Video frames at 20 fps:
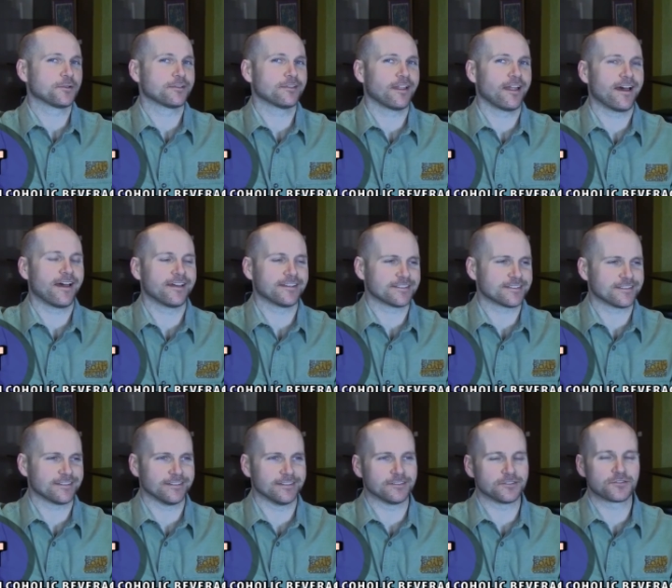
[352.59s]
a
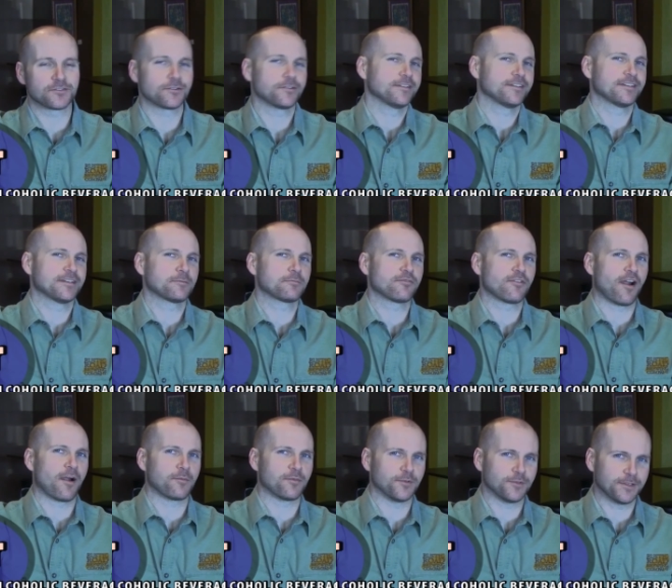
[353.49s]
glass and enjoying it
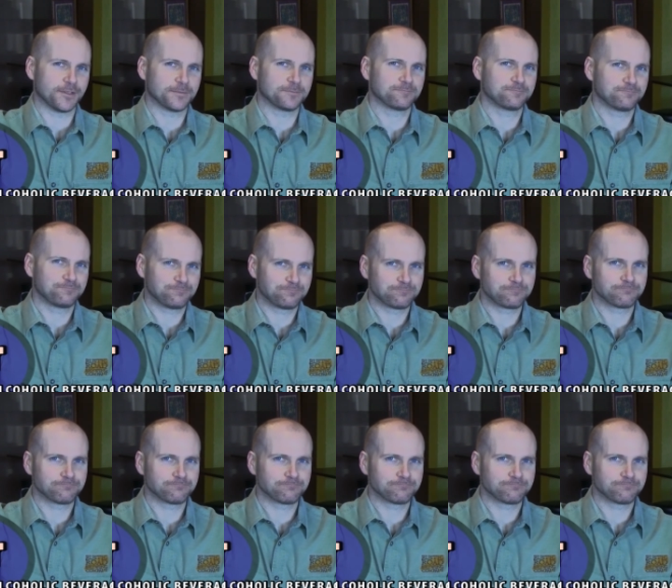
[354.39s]
properly.